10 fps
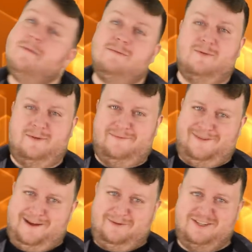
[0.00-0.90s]
Maybe when I'm
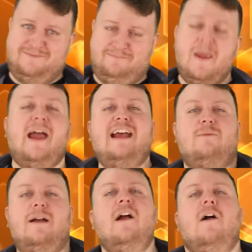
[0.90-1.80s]
famous.
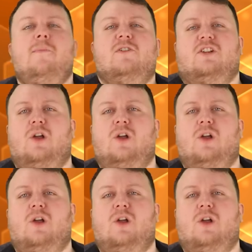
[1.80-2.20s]
Anyway, there's a